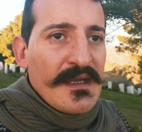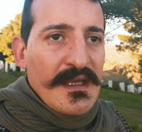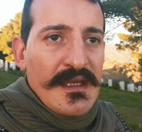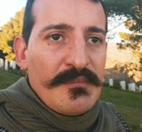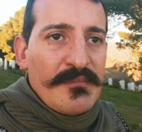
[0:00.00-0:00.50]

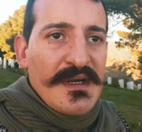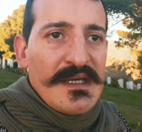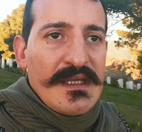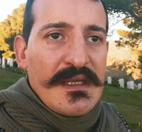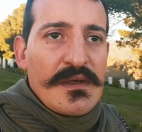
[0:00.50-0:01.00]
It
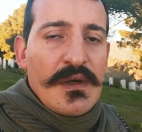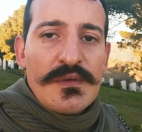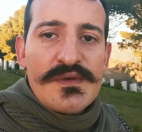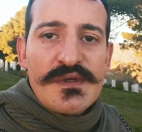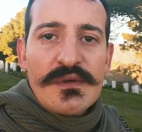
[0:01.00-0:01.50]
might
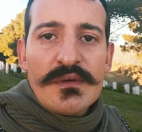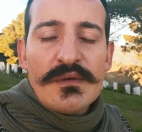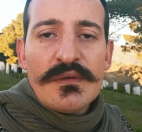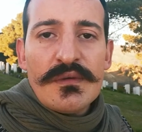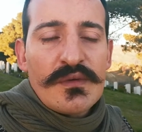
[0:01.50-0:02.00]
cause
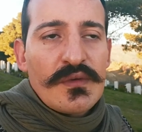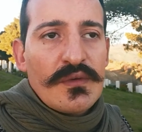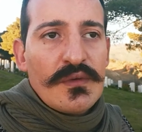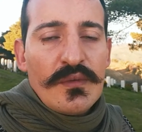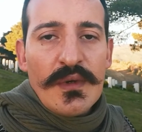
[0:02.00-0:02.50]
you to
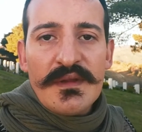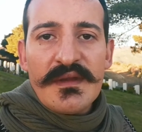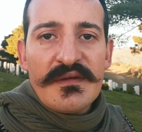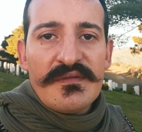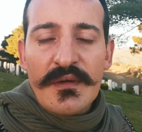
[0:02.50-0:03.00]

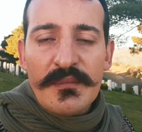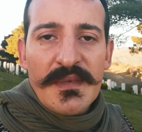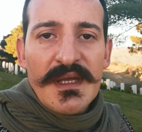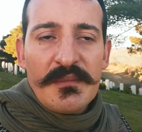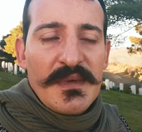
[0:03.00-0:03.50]
wander for
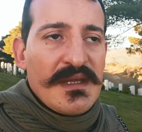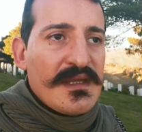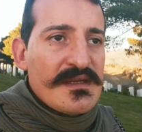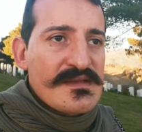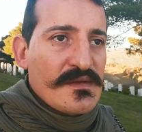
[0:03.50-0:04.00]
many
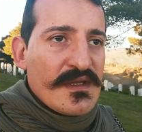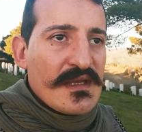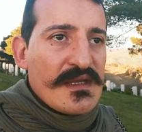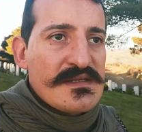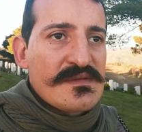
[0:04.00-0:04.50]
years or
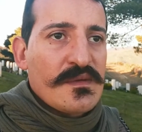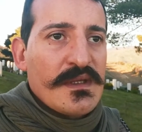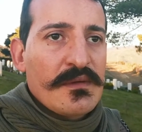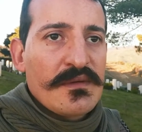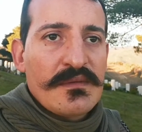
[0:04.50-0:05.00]
decades
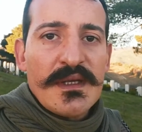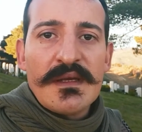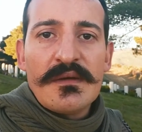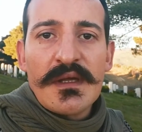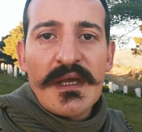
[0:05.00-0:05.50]
without really
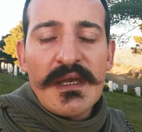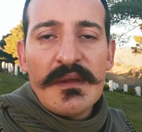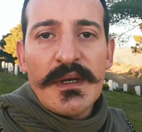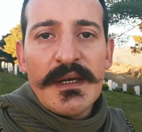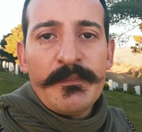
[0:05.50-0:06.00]
going anywhere,